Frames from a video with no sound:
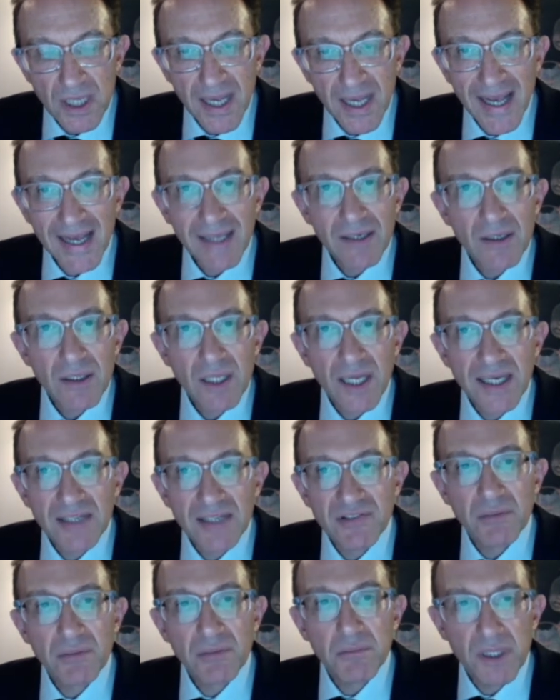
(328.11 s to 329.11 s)

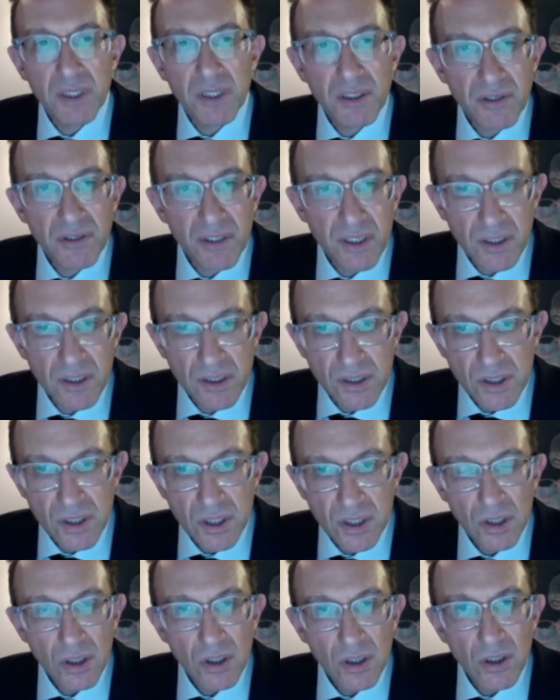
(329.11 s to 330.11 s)
analyzing millions
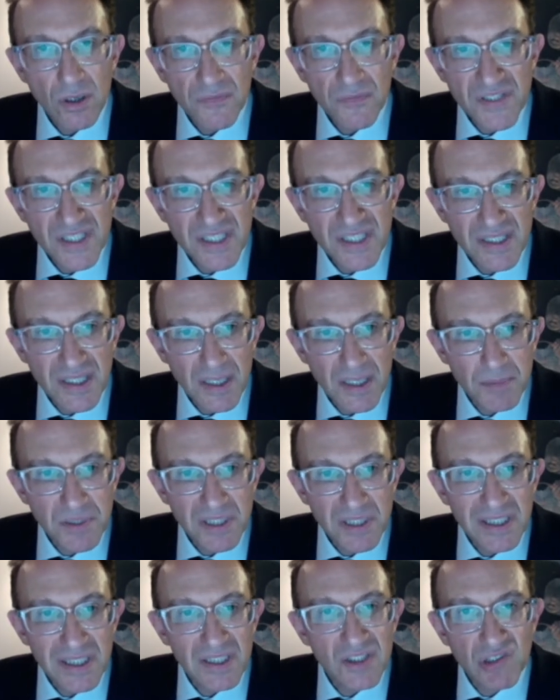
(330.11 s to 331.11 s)
of SNPs,
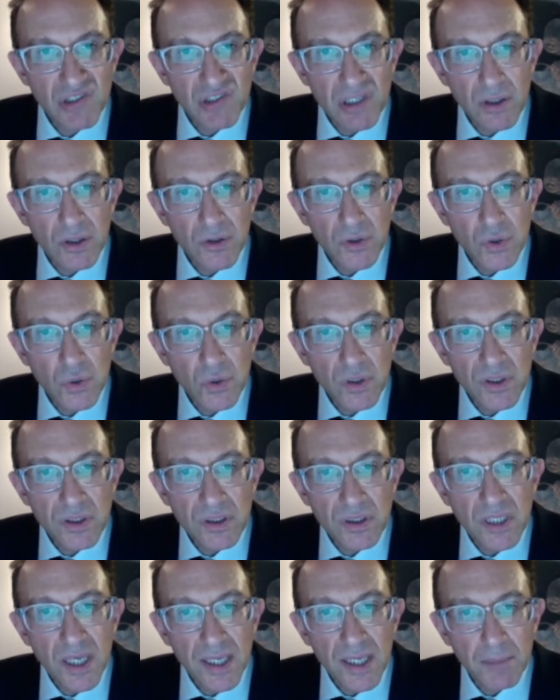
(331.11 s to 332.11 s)
these single
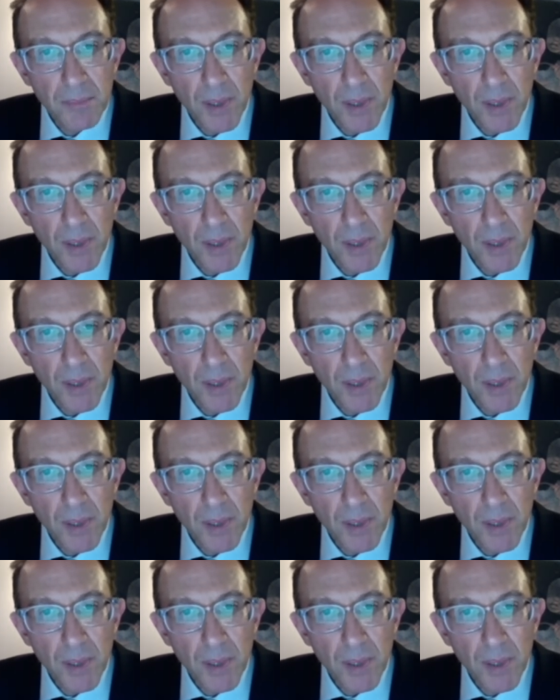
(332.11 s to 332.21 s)
nucleotide